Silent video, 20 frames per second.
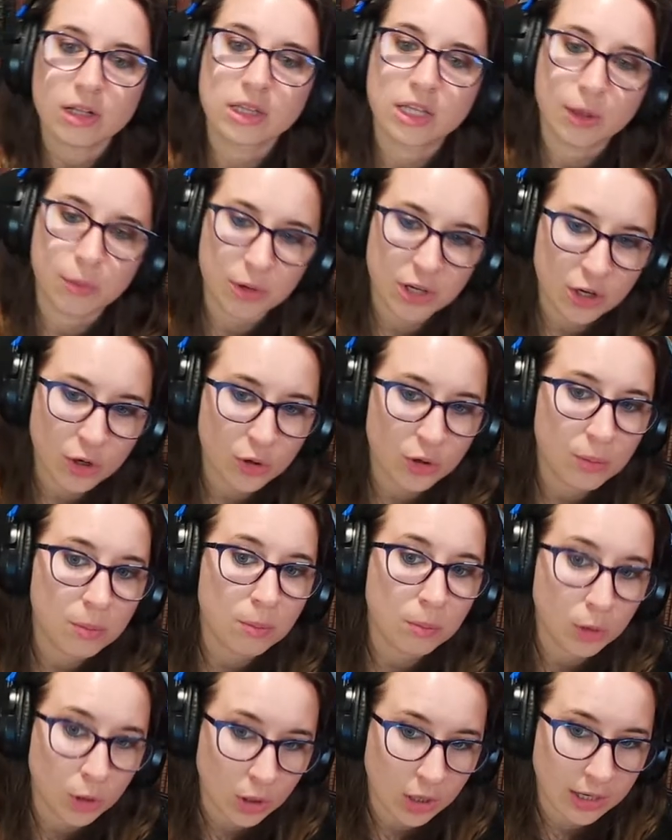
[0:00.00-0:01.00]
Then we go to
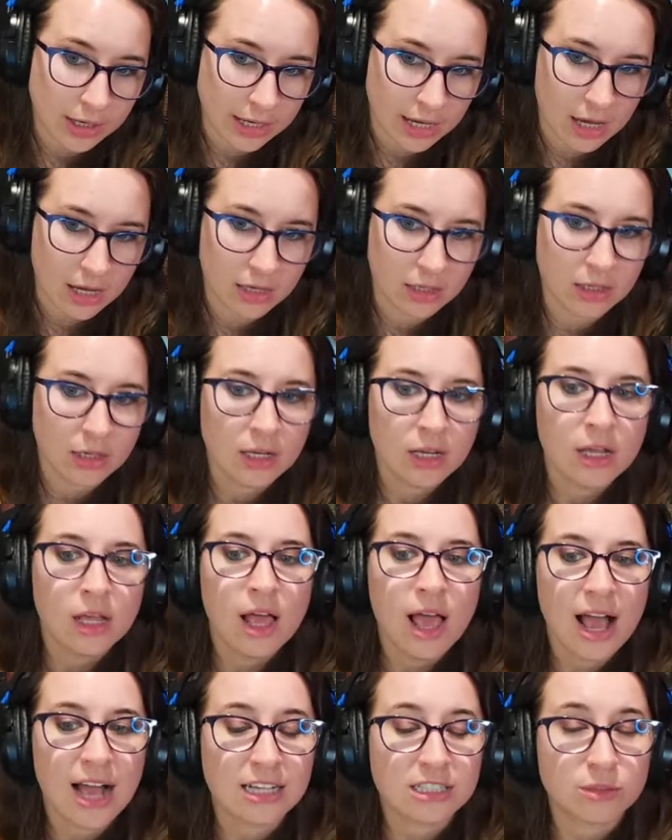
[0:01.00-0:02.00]
Myrrh again.
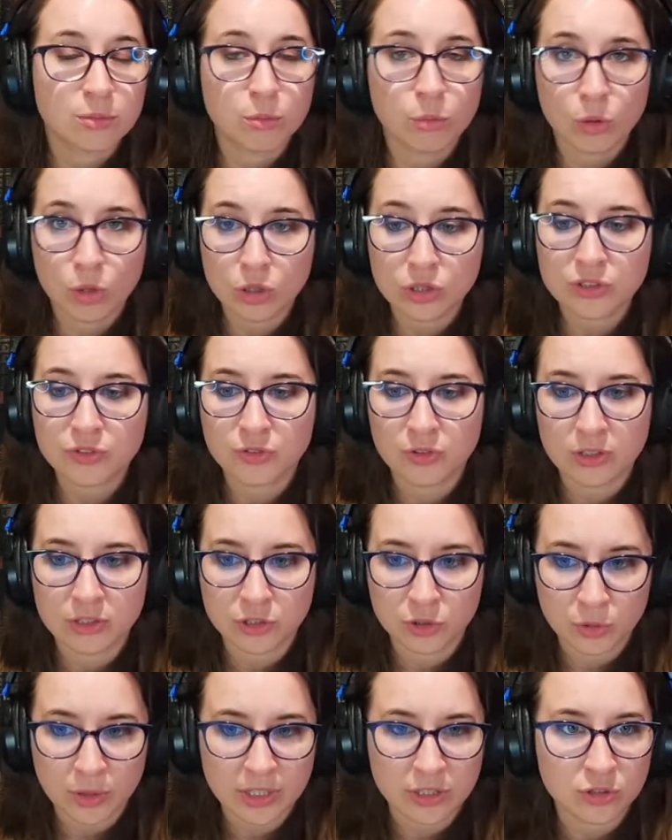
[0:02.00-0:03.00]
As Myrrh's
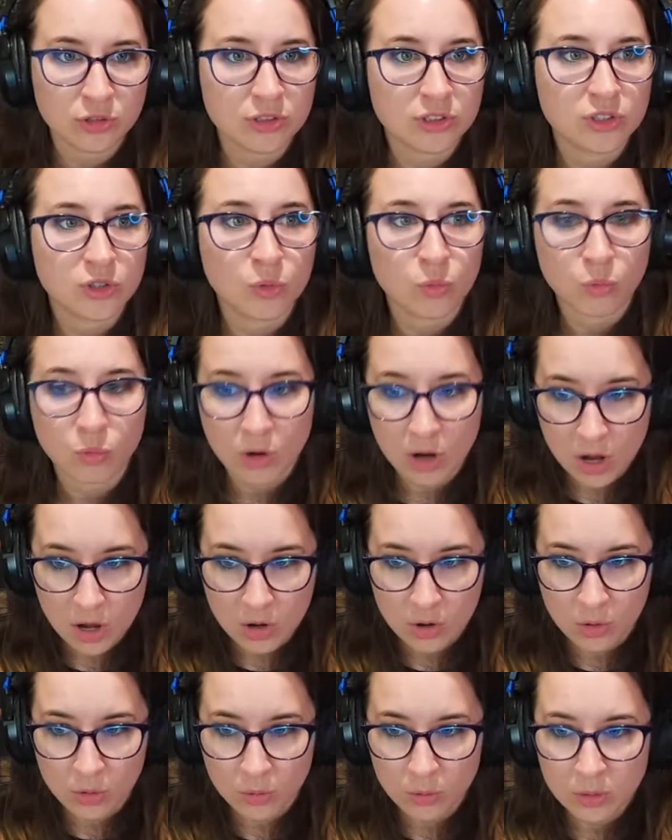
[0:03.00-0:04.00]
frustrations
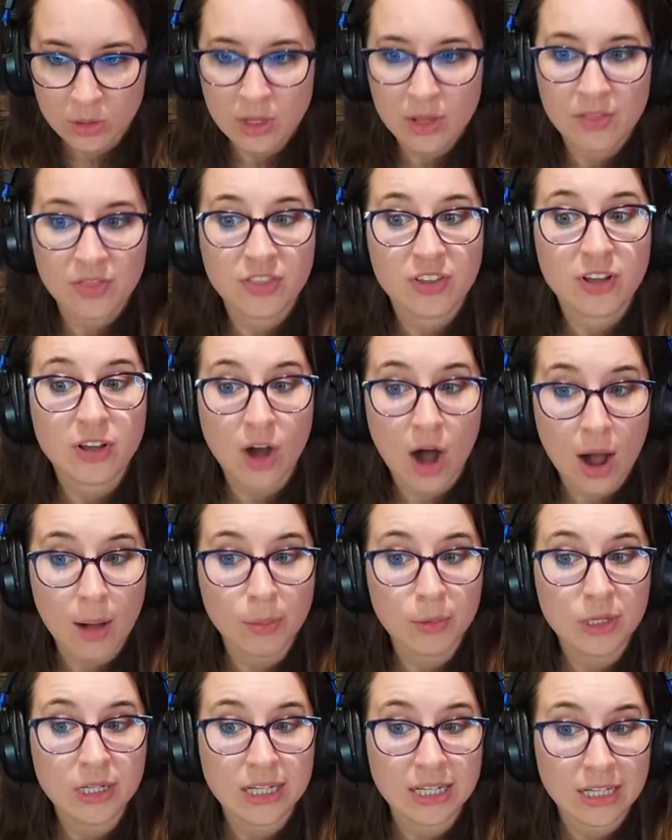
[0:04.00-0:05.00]
grow, The
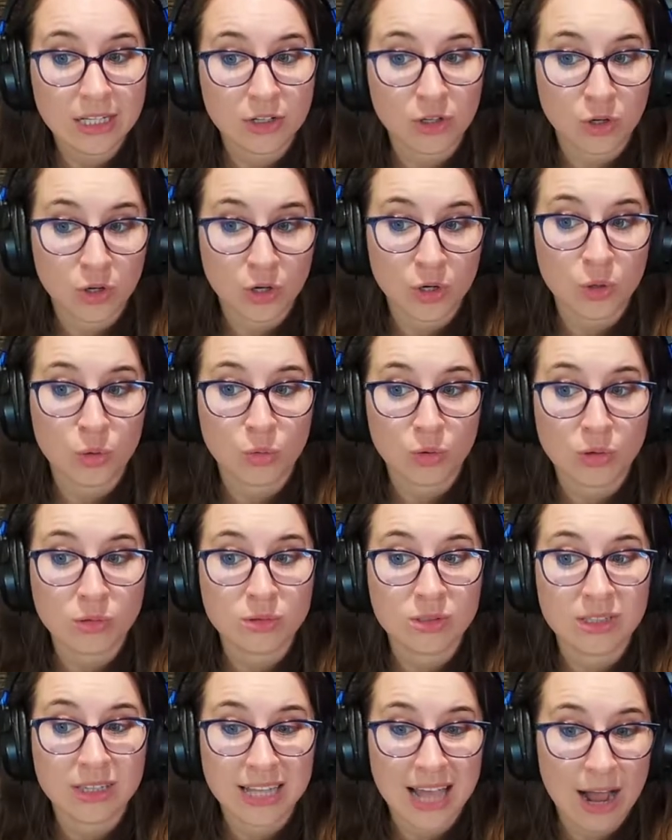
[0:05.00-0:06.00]
goblin in her
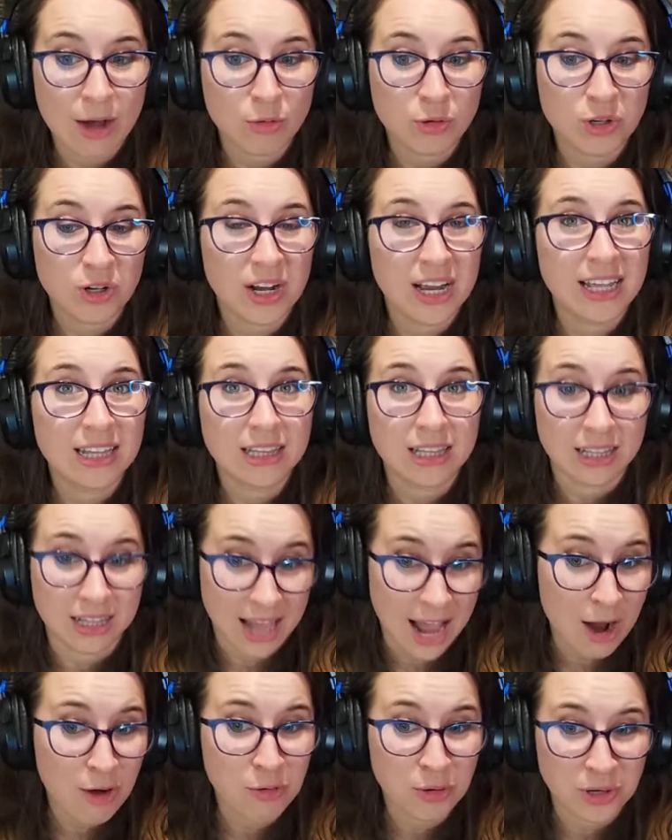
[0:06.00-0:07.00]
grows louder and
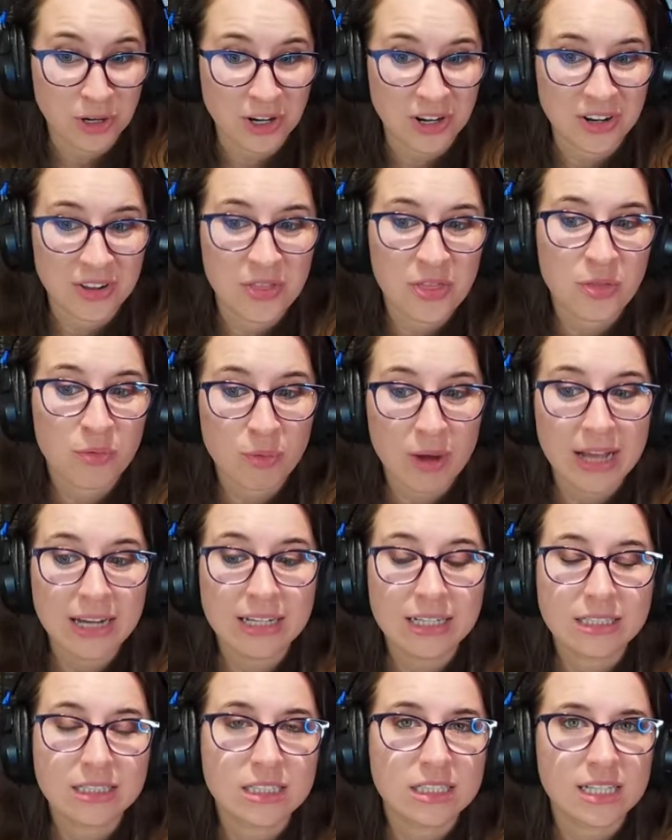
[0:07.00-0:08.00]
louder,
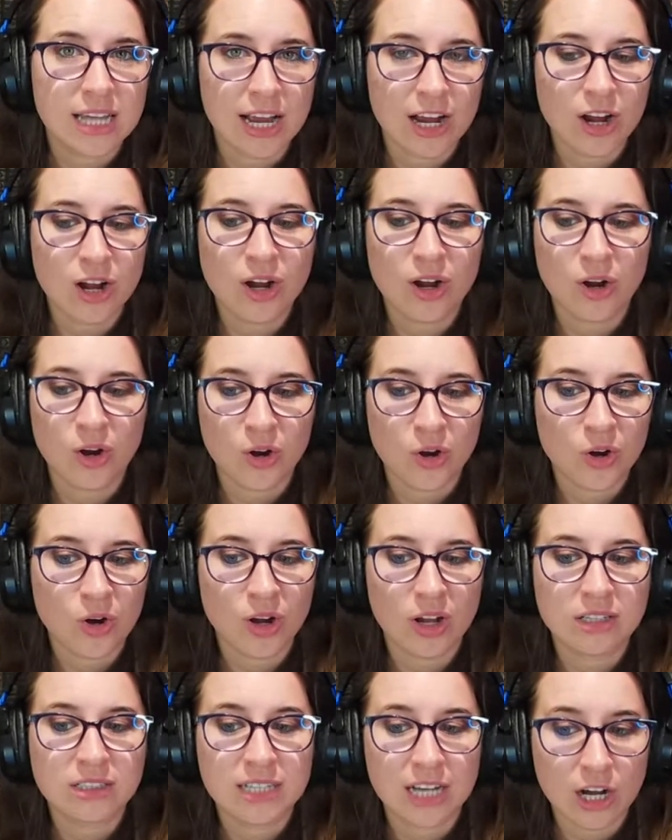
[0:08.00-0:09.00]
threatening to tear
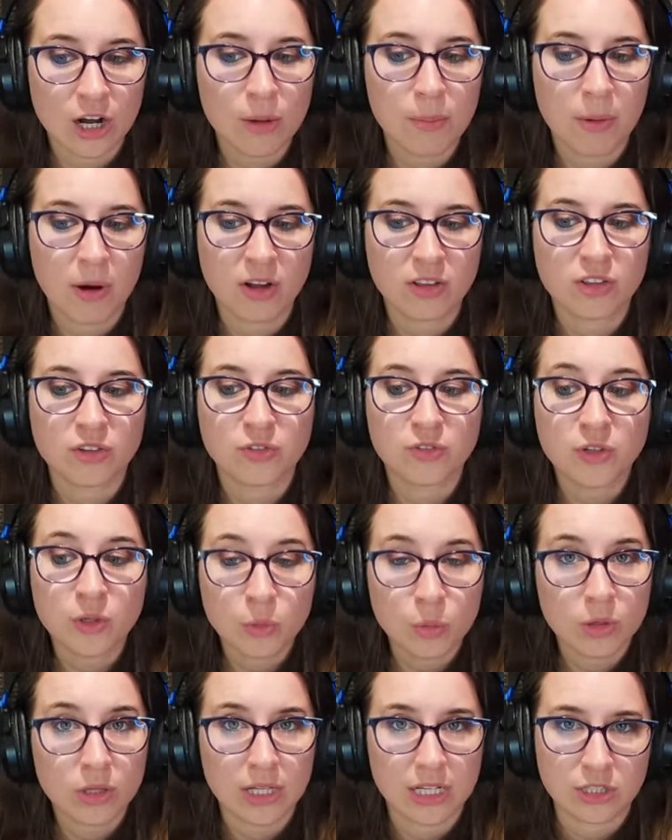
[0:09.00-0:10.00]
apart the
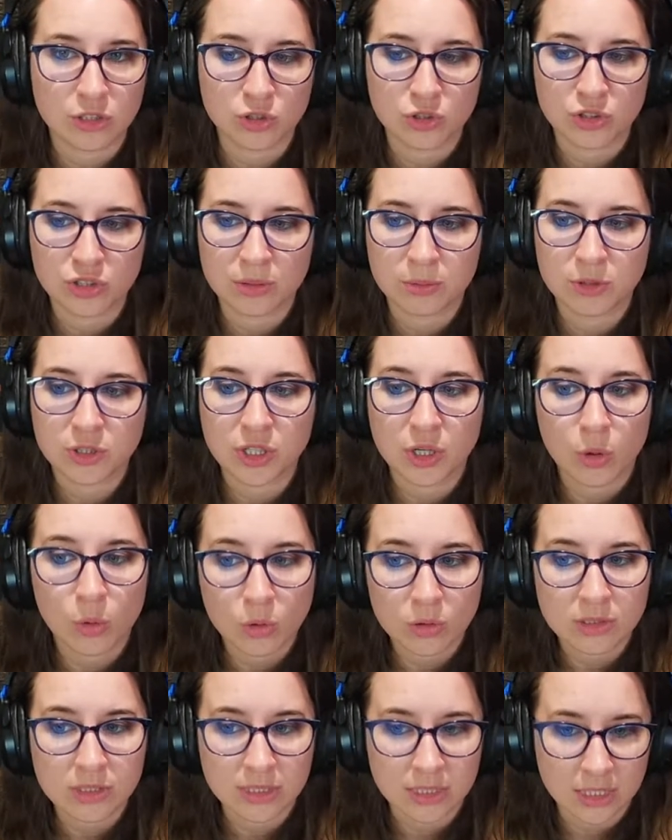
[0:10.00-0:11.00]
few relationships she
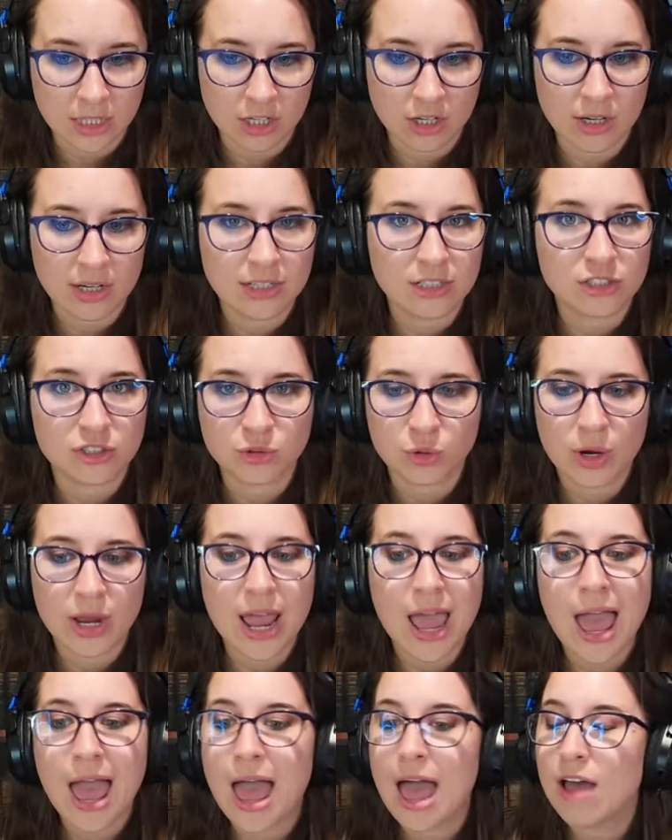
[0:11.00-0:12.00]
holds dear and destroy
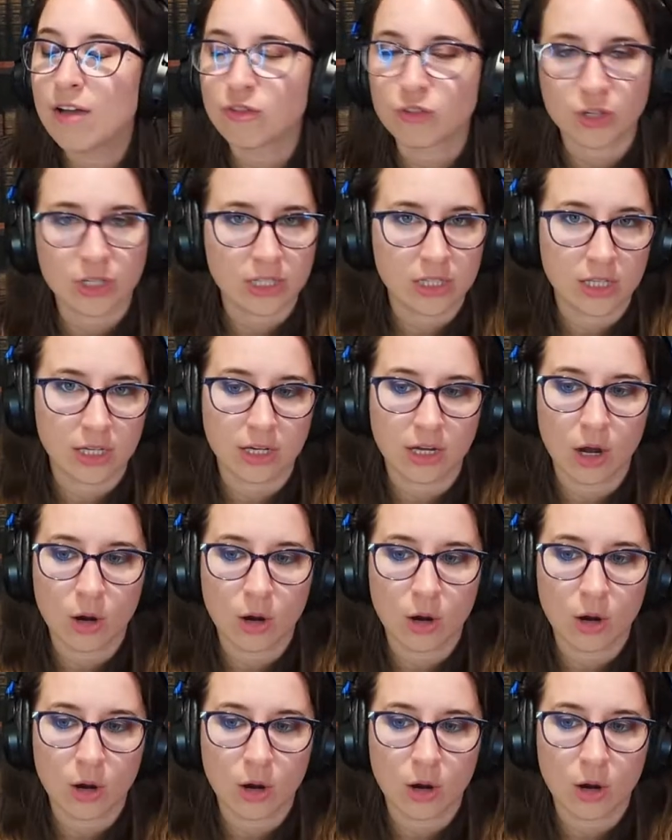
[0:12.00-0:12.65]
everything